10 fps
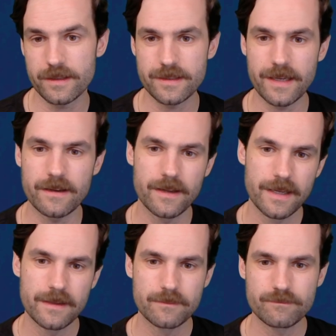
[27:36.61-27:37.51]
It's like
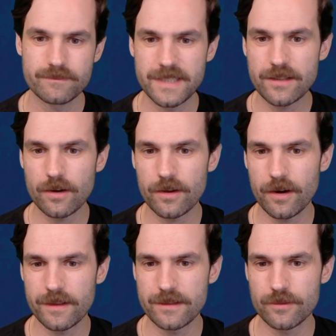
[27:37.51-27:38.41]
discard a
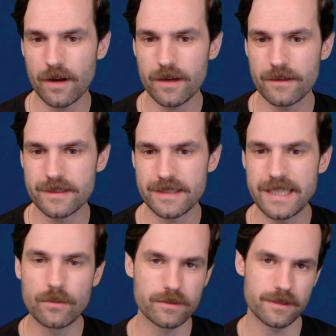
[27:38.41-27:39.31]
card, then draw cards
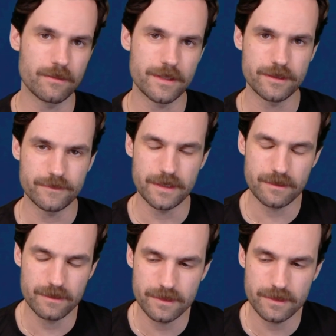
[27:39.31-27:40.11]
equal to the ones you've discarded.